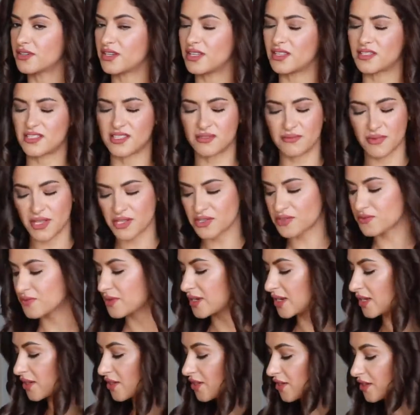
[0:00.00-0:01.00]
you need. Smells
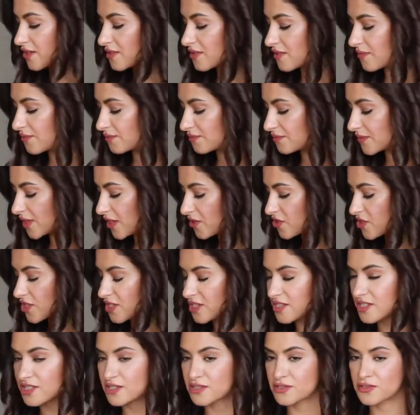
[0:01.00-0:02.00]
really good. I
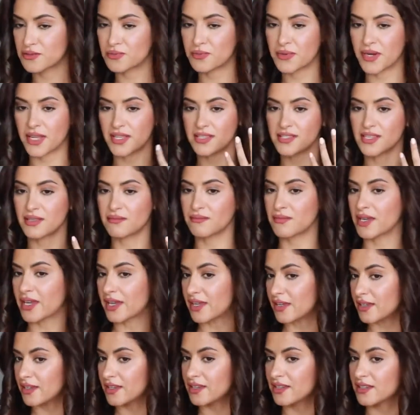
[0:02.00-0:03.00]
just sprayed in
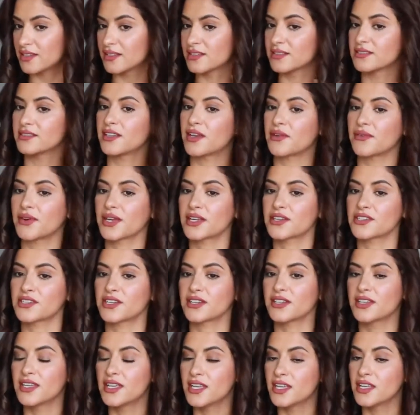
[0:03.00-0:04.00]
my
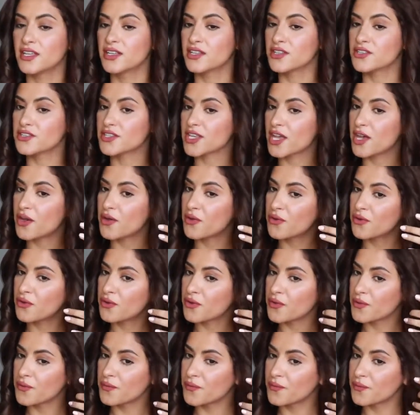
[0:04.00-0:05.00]
direction. So
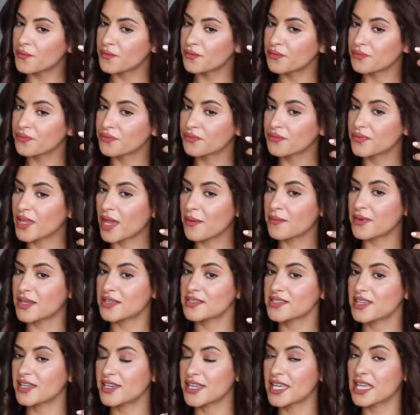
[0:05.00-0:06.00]
I'm
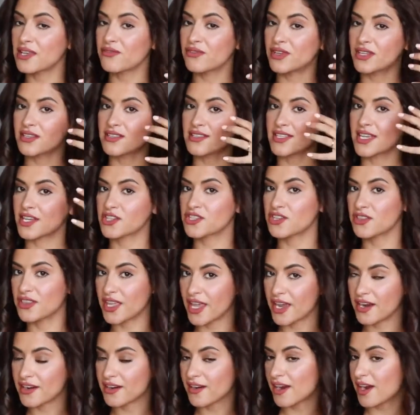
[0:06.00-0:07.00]
not gonna even section
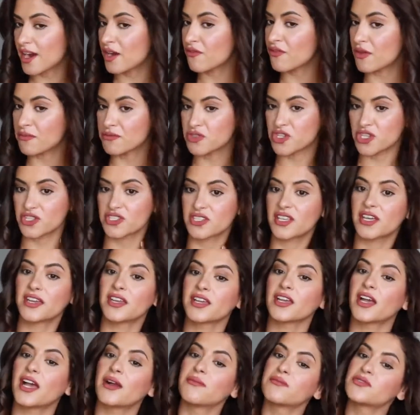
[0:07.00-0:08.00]
the hair off. I'm just
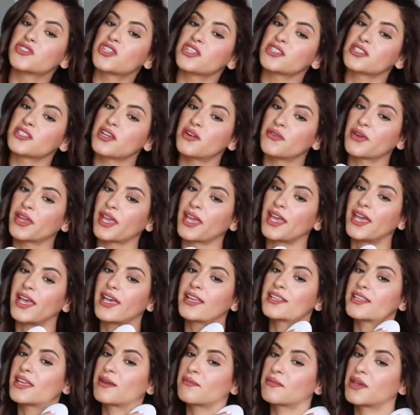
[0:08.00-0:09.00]
going
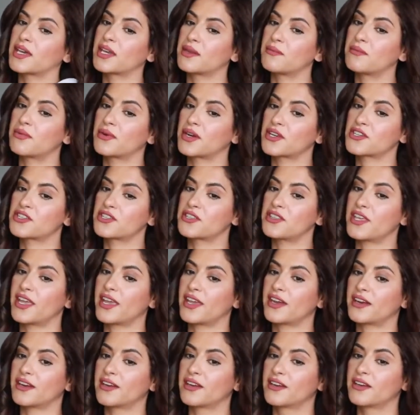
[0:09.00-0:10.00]
ahead and I'm gonna brush the
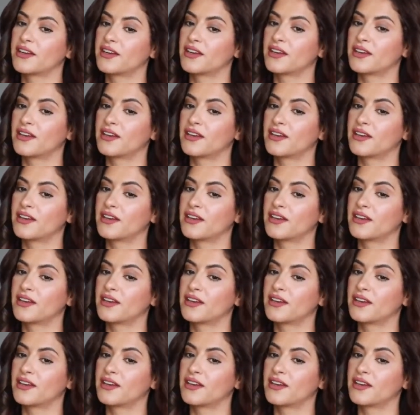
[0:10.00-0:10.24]
hair.